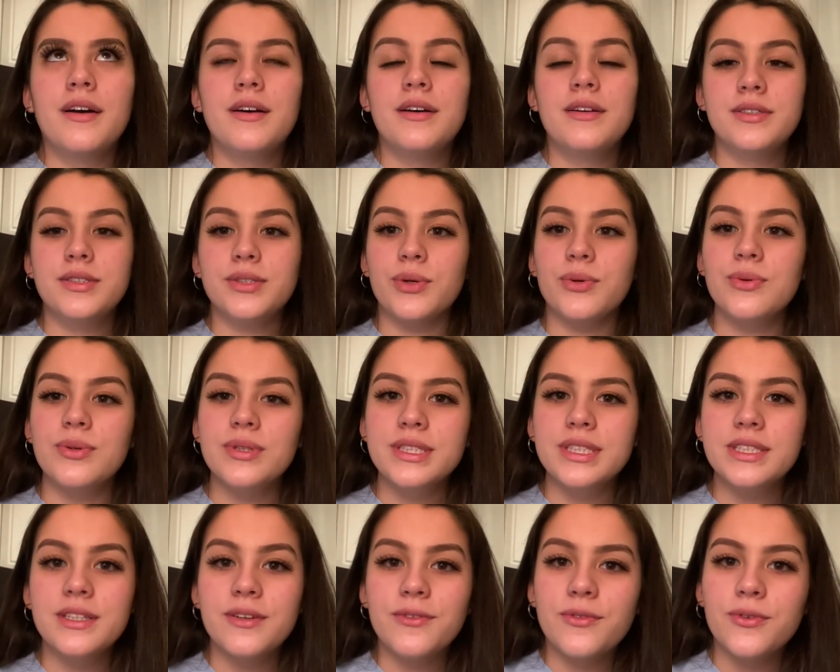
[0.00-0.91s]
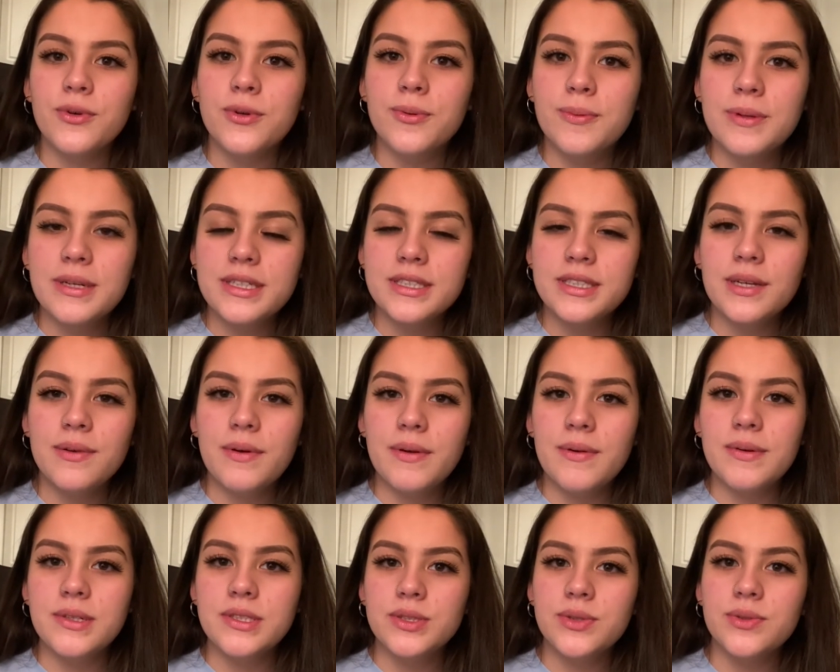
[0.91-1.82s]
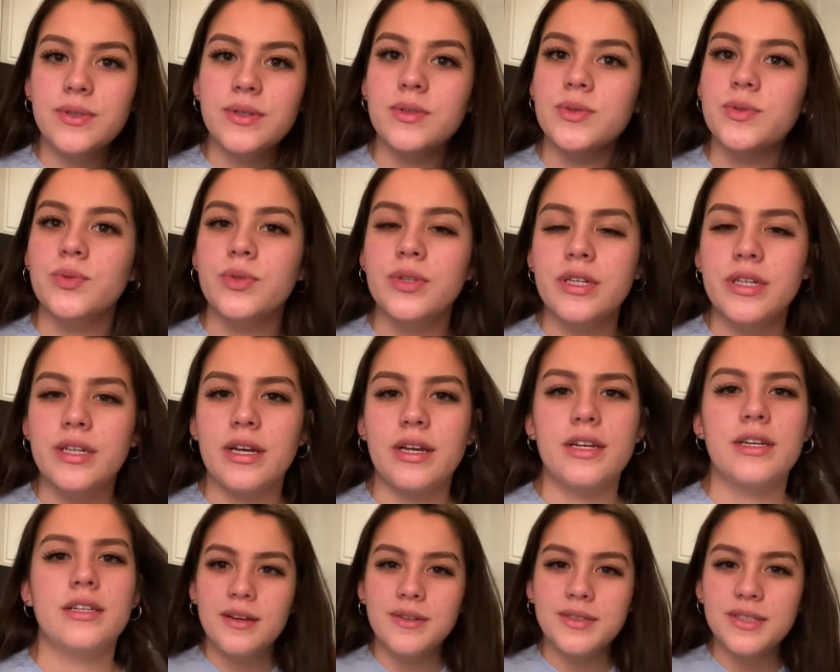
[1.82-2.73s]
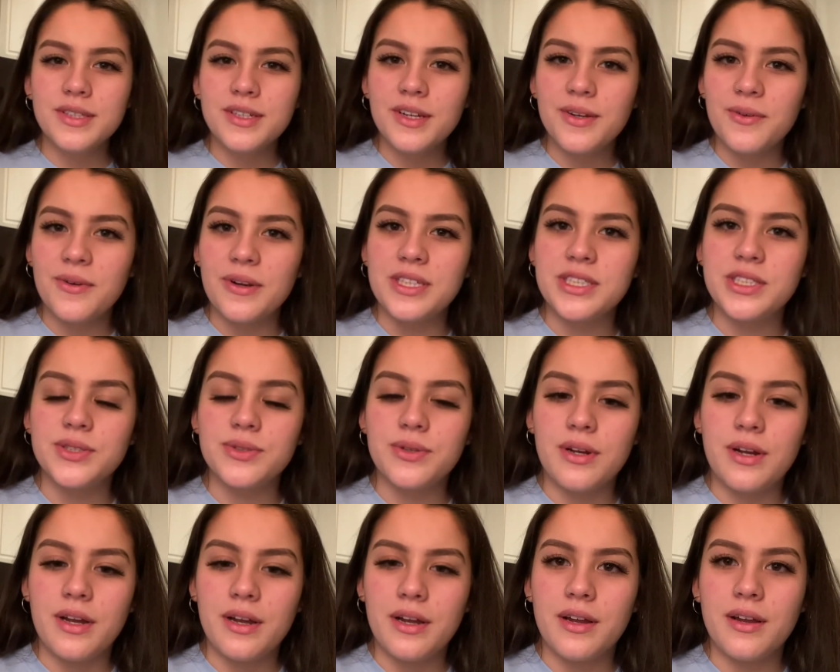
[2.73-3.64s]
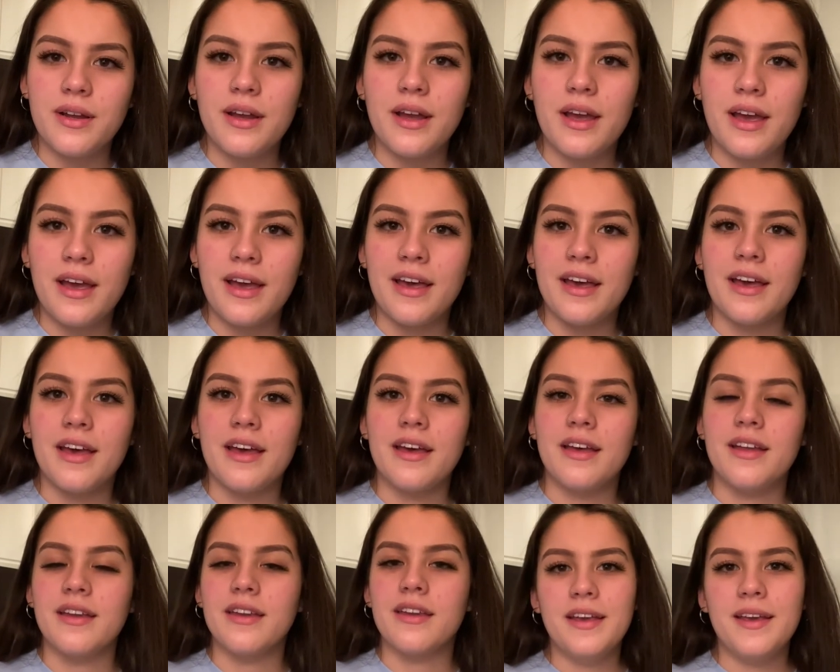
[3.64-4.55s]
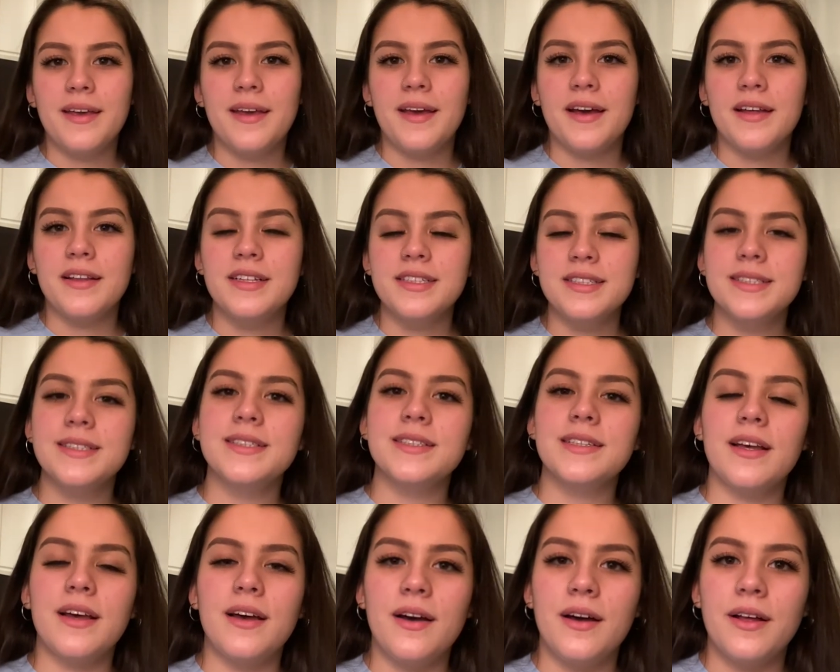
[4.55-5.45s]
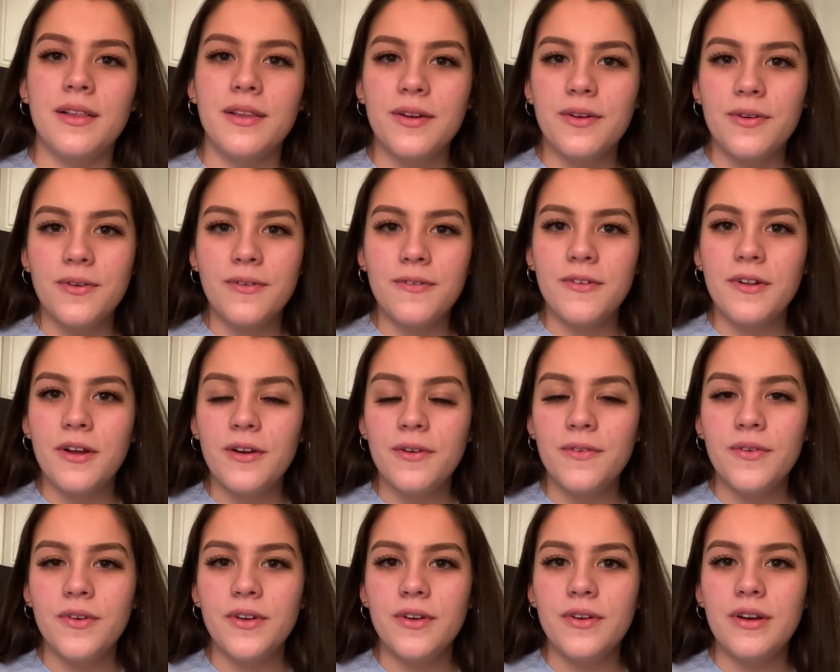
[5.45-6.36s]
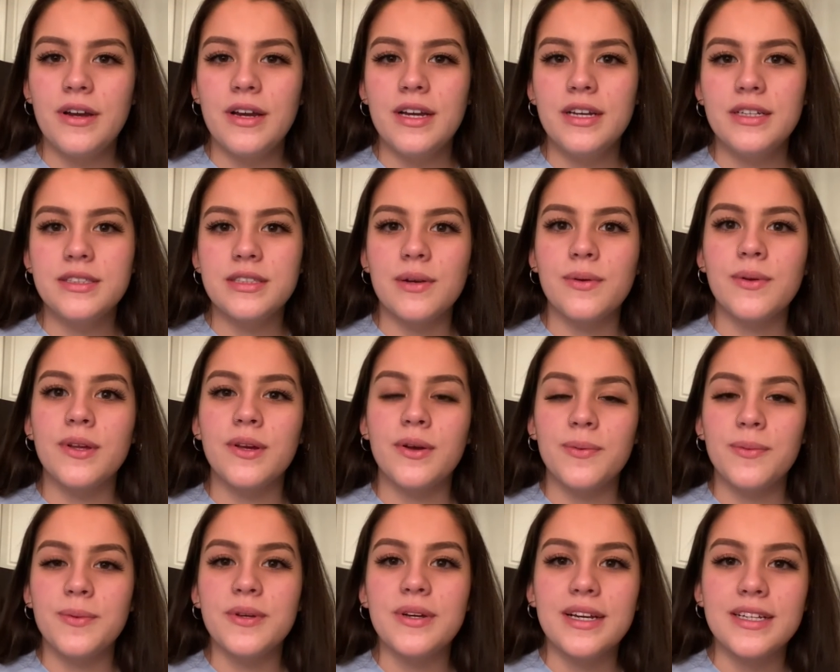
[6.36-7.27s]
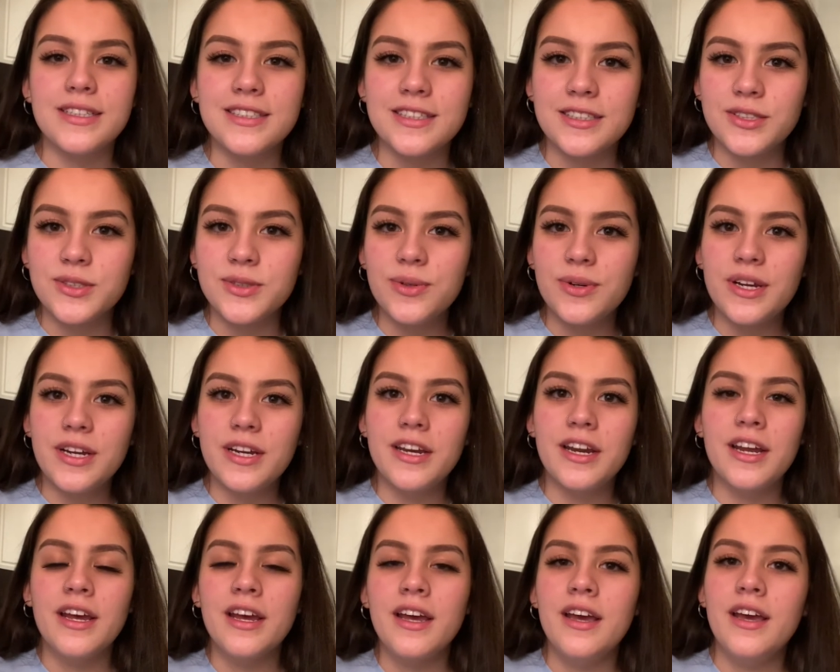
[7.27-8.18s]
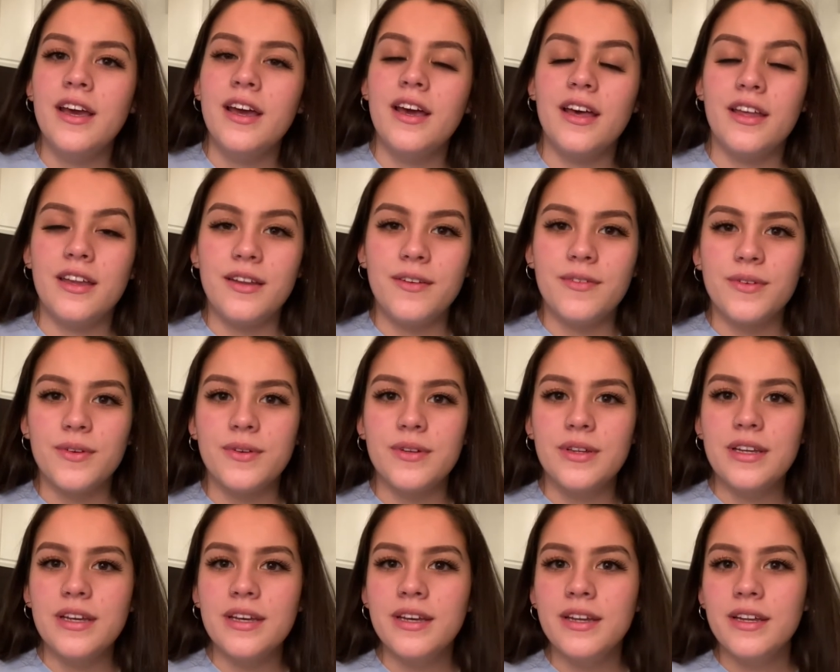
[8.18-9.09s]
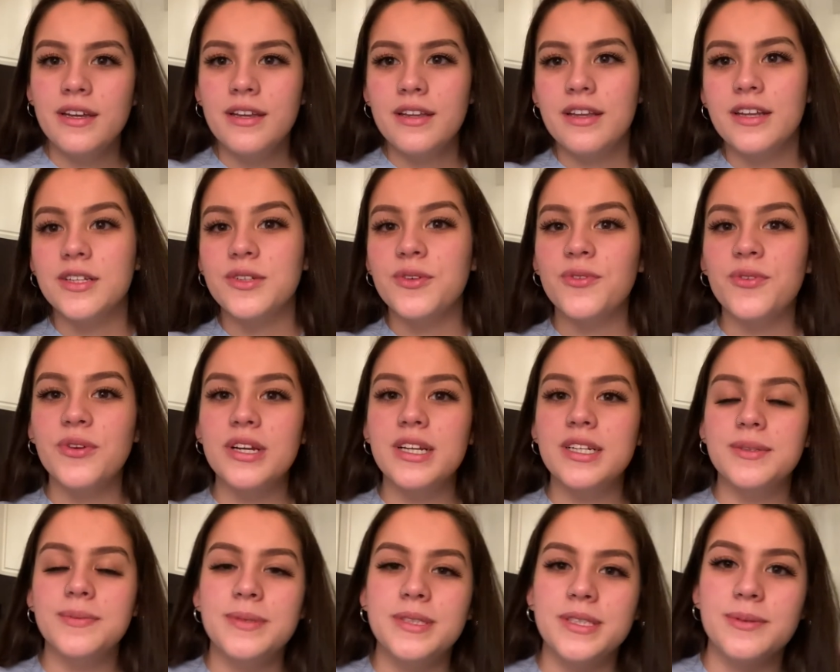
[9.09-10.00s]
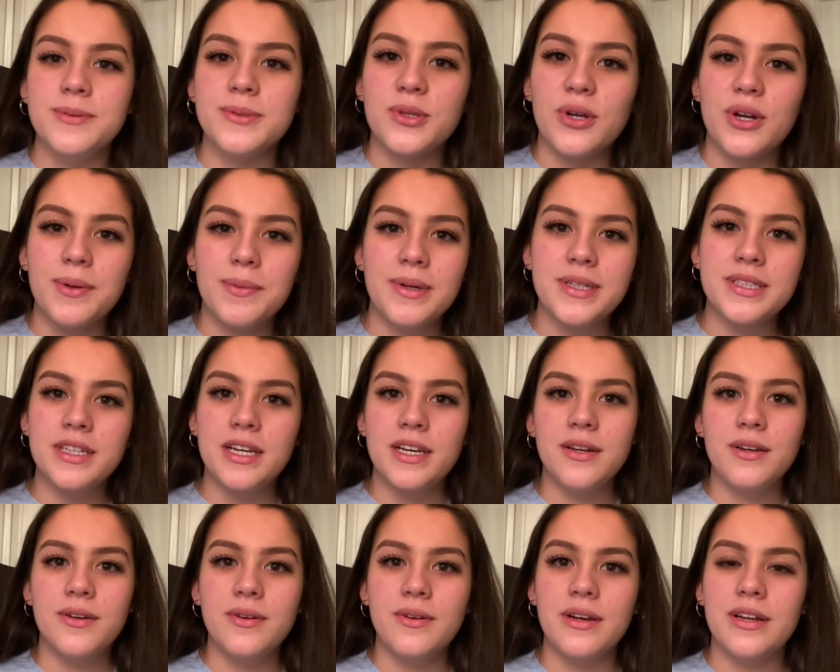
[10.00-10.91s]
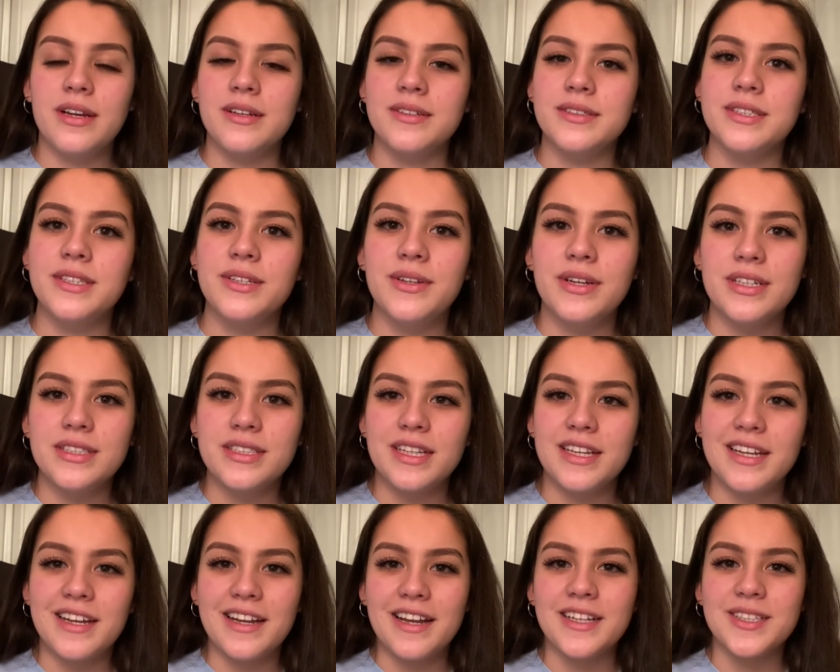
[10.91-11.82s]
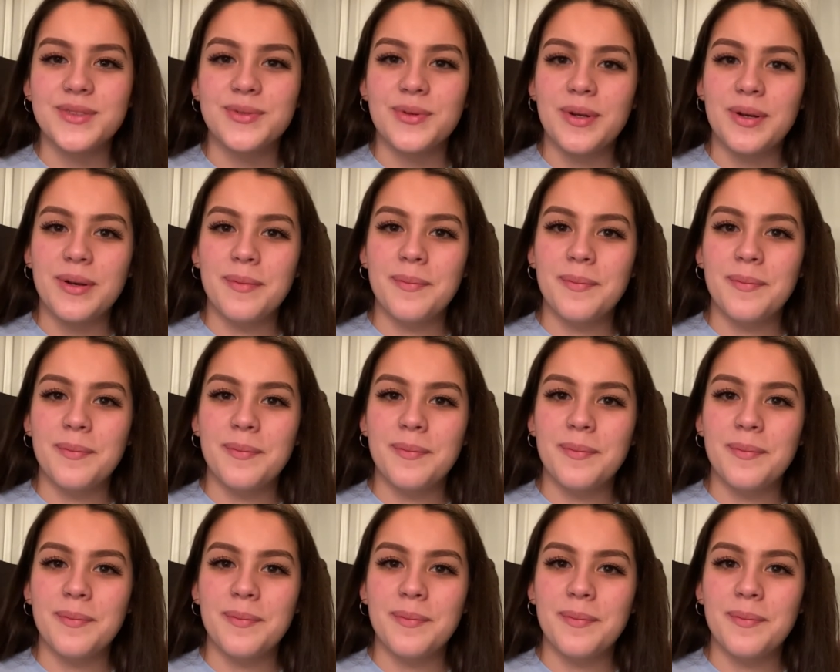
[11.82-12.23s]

So was the food place that we went to. It was really nice. It's a good restaurant. And yeah, this is a little vlog for you guys. I really hope you guys enjoyed, and if you did, then don't forget to be subscribed to my channel, and I'll see you guys on the next one.